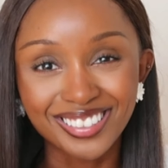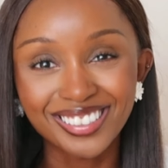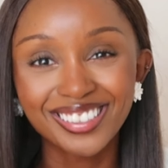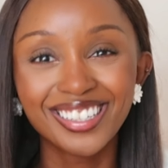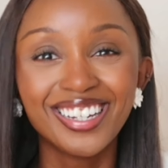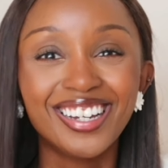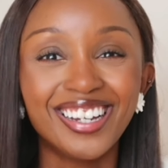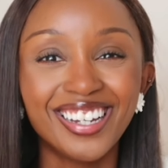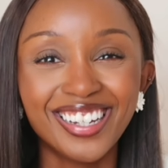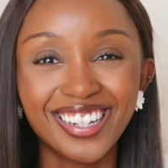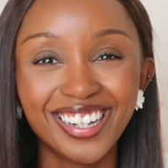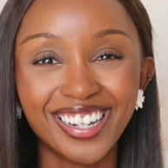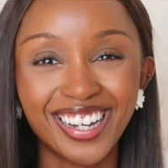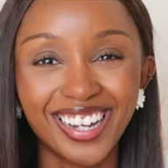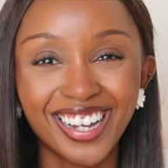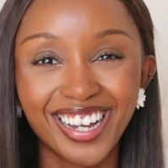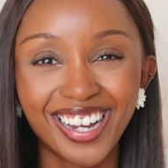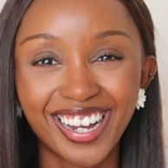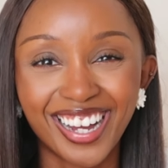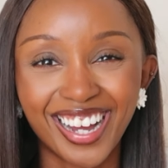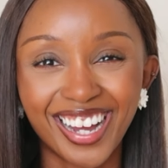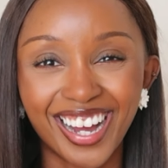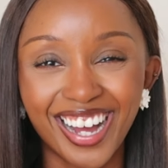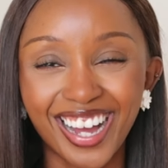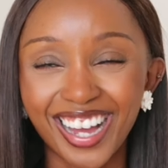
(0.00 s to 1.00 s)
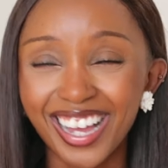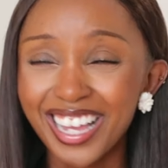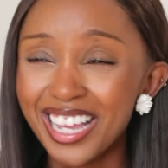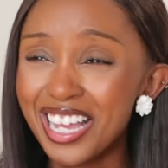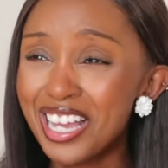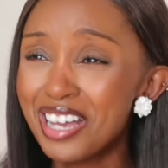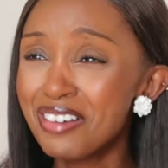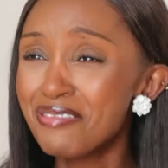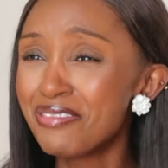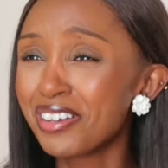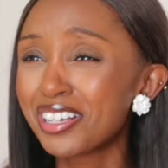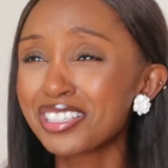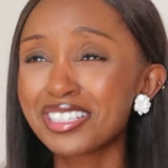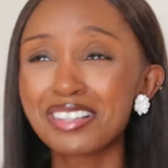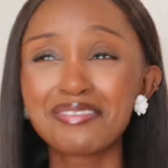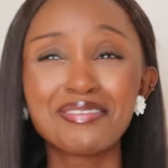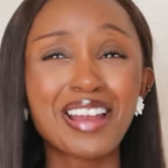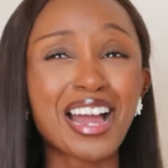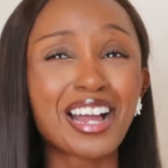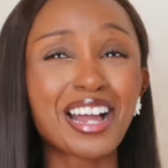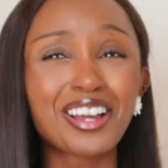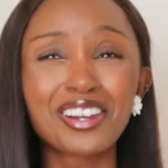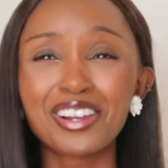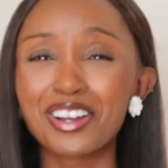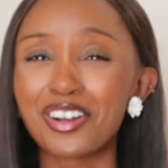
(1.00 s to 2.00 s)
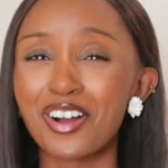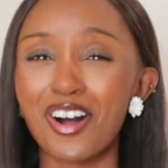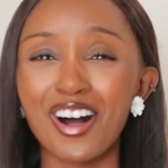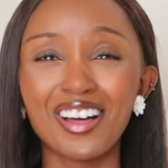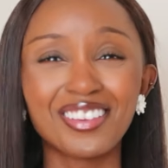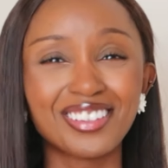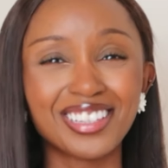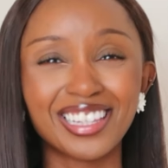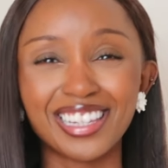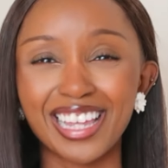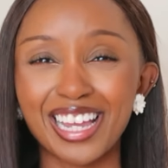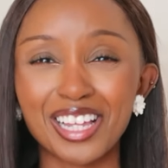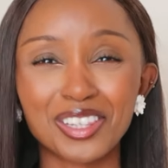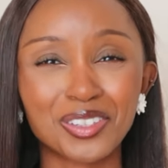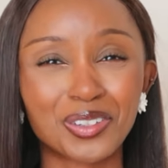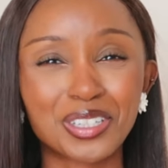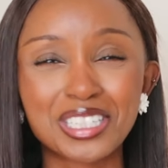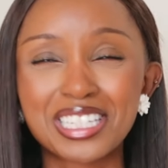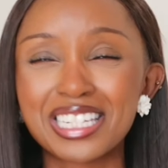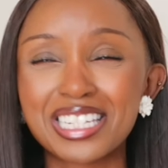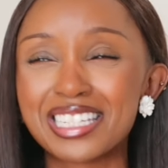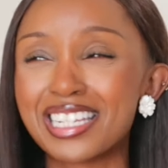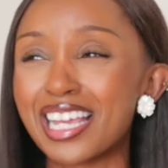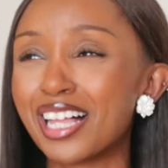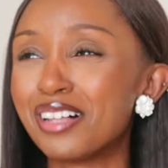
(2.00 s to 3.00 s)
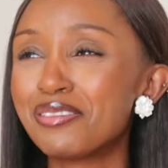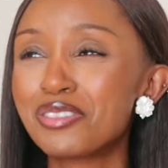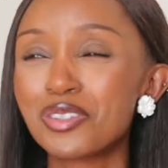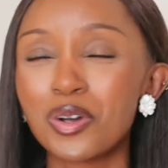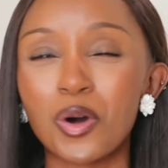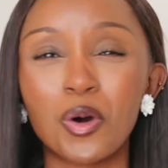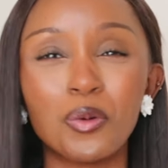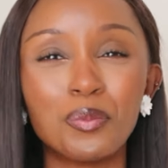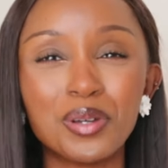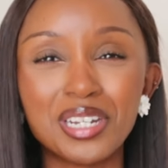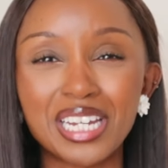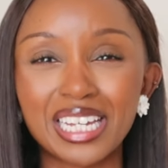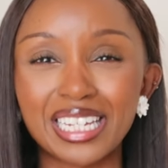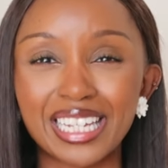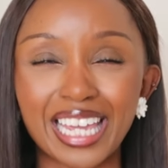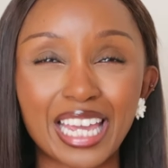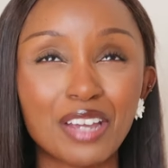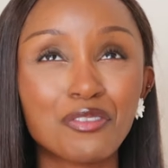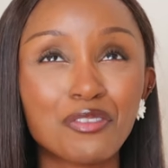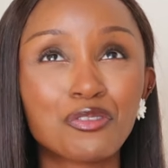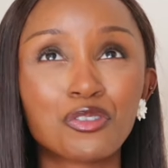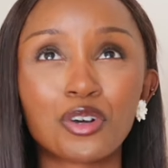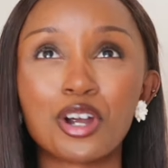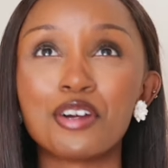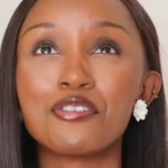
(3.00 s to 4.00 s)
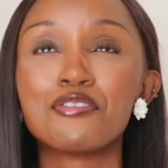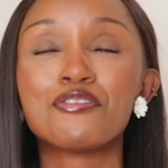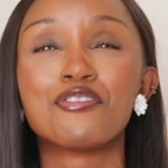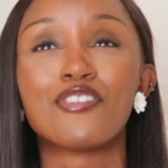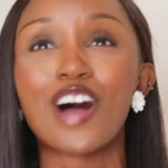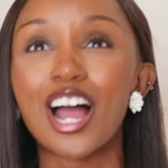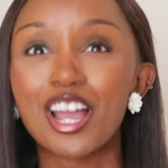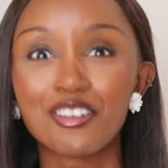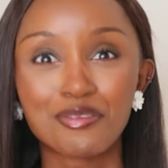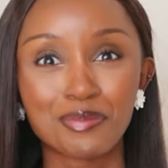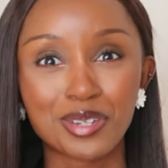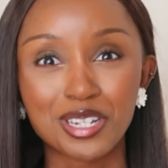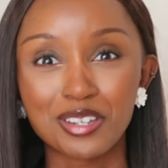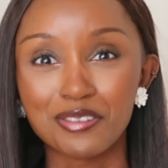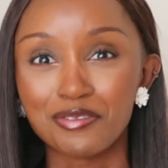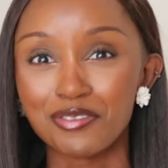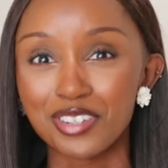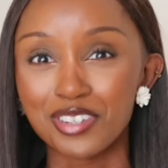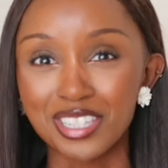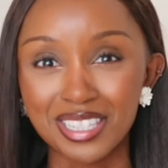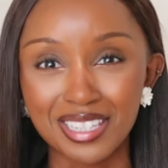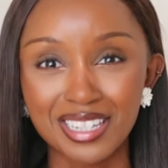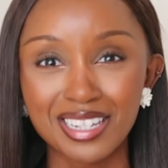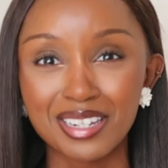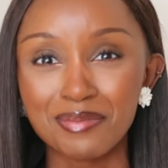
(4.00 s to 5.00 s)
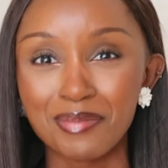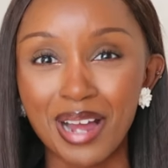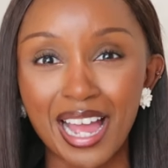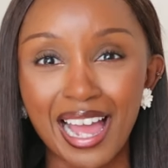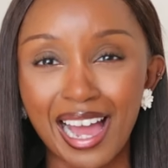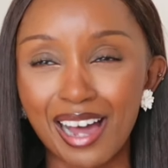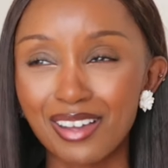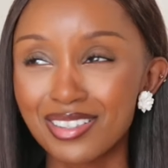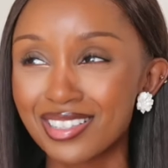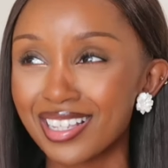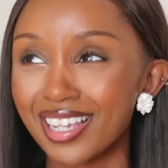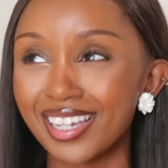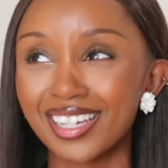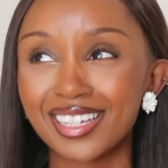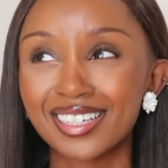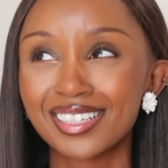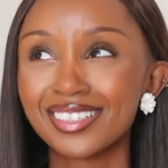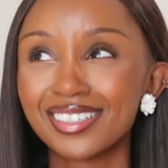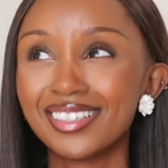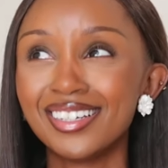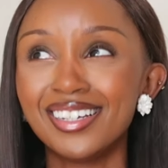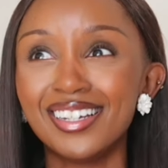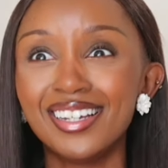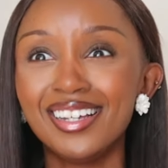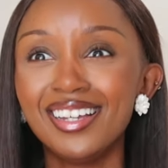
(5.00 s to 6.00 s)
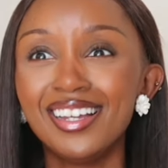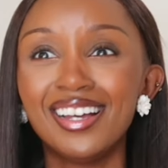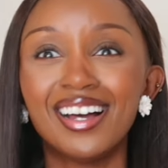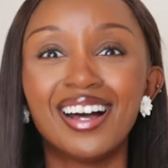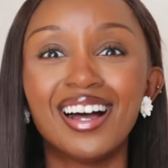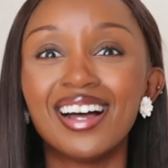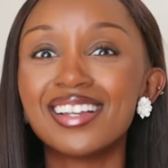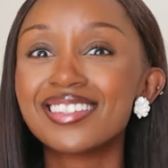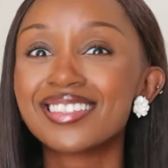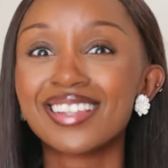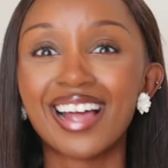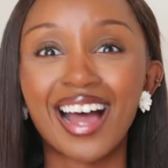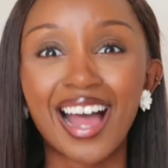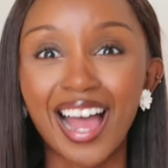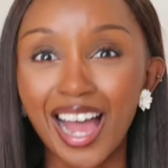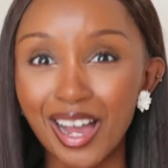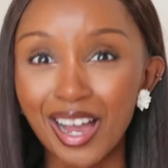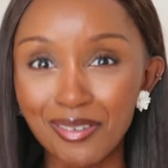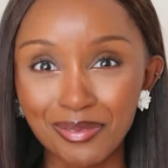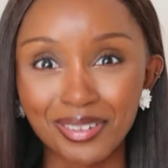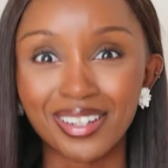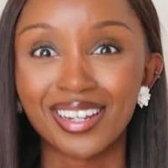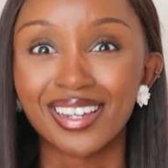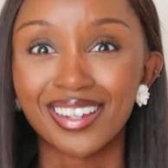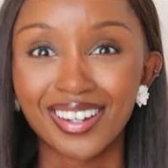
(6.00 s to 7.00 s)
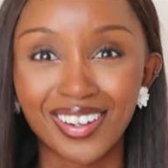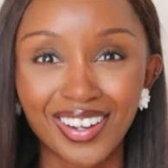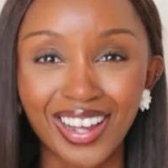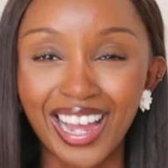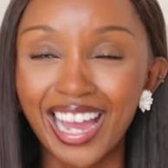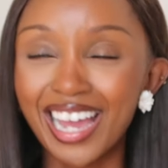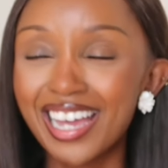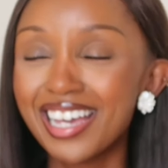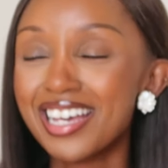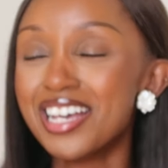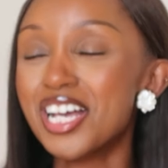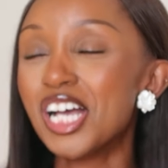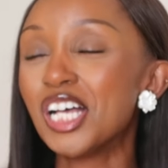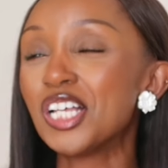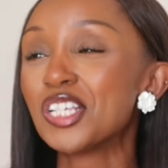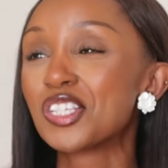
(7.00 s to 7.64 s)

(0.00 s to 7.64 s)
Because I'm not gonna call the landlord to tell him to open a gate for a 5-minute visit in my house. Like, that's not happening, okay?